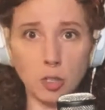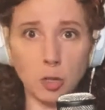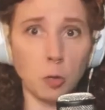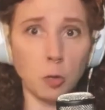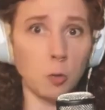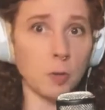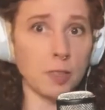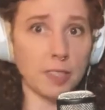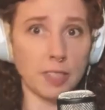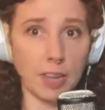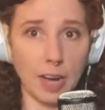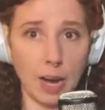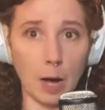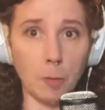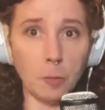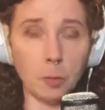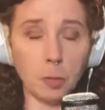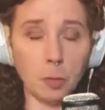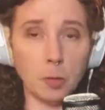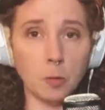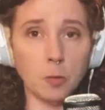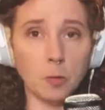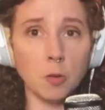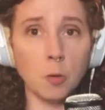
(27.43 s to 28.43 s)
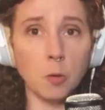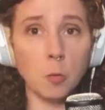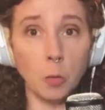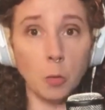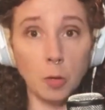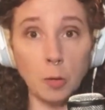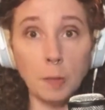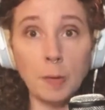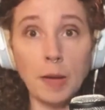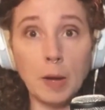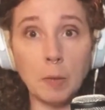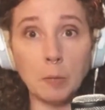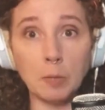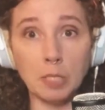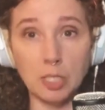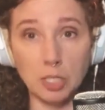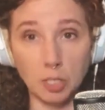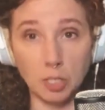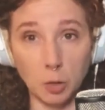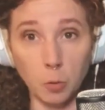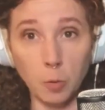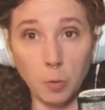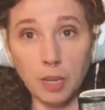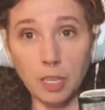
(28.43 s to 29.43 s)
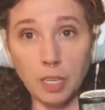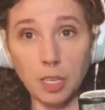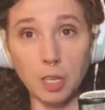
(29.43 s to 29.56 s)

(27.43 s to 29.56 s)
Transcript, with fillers: who is an Apple user will be able to do it.